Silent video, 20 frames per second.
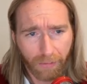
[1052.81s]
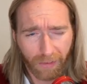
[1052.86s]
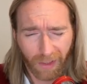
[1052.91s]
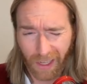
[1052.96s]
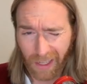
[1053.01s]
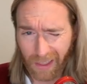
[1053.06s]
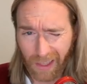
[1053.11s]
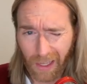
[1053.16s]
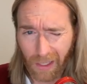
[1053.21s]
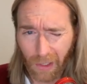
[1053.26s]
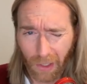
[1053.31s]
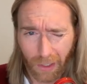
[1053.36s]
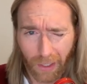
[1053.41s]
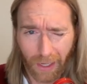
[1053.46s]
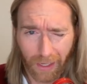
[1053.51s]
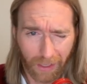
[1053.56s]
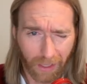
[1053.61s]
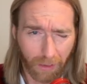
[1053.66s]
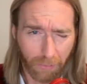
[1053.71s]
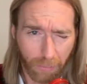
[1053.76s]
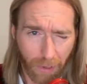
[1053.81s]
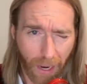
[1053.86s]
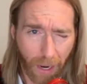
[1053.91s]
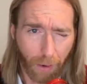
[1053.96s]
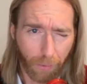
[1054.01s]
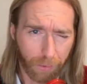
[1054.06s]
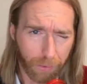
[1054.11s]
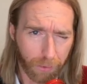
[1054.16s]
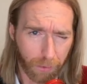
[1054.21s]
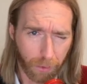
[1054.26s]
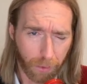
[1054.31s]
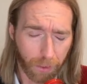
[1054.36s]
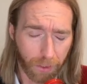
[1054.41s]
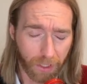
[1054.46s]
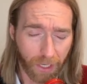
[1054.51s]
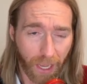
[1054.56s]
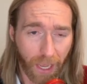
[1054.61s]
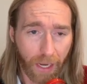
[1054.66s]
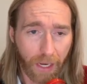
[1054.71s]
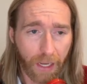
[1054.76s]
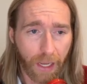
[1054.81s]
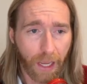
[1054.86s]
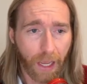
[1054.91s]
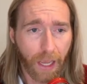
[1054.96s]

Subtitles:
like they look like they'd bounce or they're dead.